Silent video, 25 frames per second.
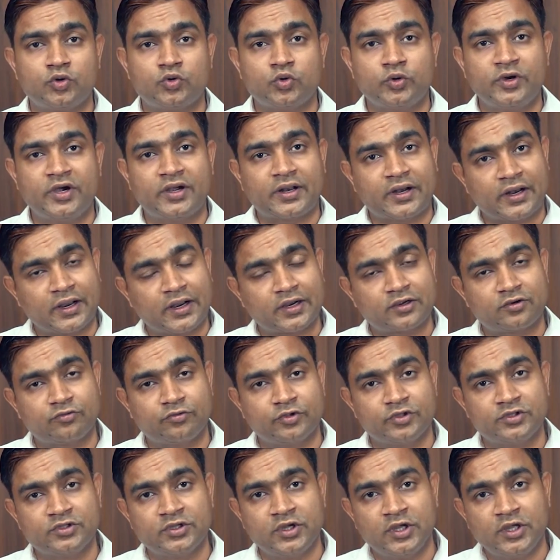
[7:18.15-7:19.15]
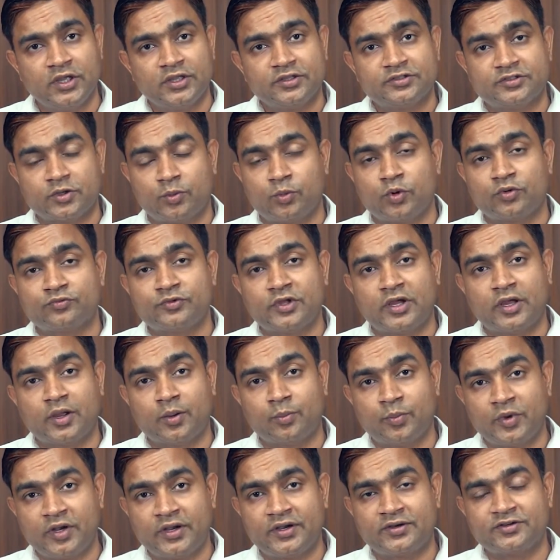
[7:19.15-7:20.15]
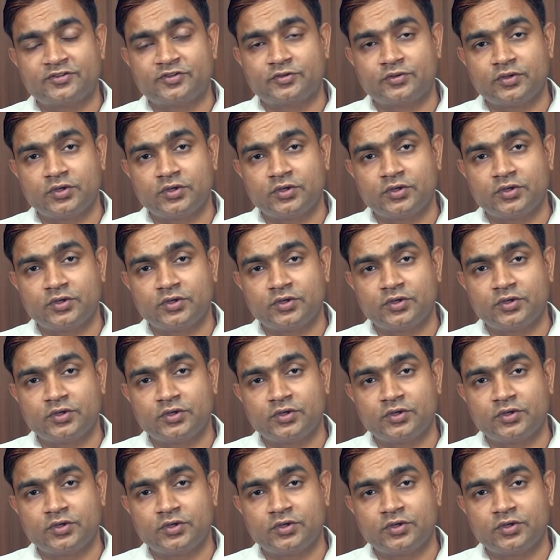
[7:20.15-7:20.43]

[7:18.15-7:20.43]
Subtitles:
to interact with some of the eminent